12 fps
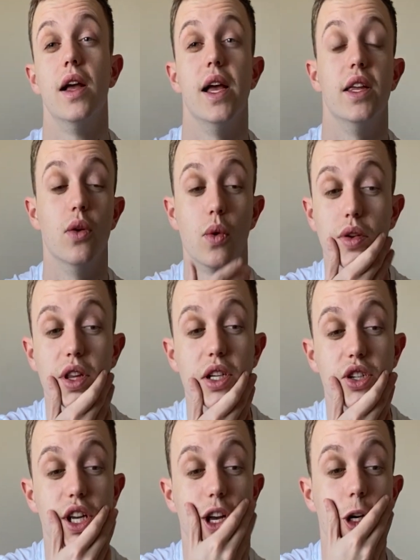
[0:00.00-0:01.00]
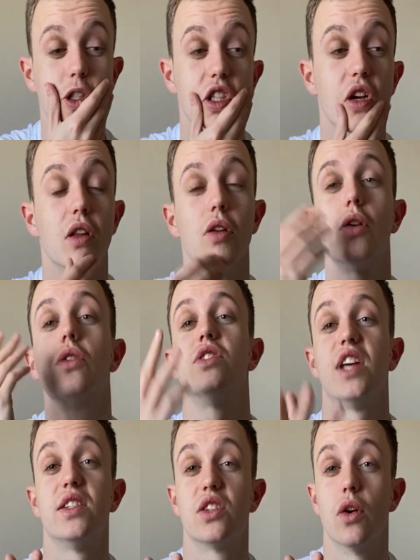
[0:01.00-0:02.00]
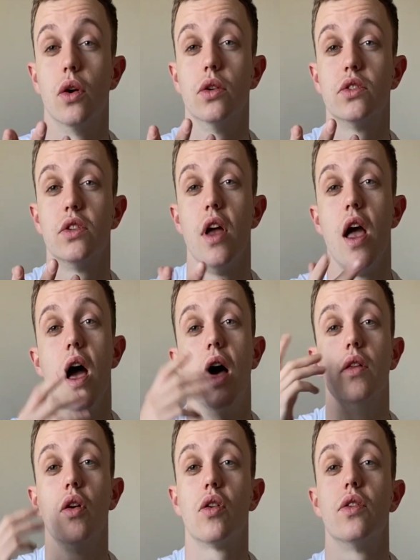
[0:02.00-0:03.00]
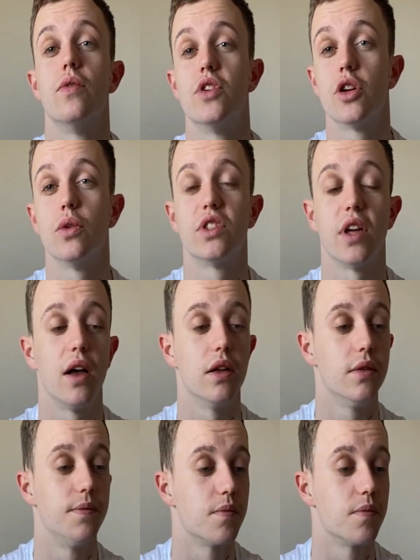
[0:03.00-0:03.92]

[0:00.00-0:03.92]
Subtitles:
You could literally go to your local Tesco's and look on the reduced aisle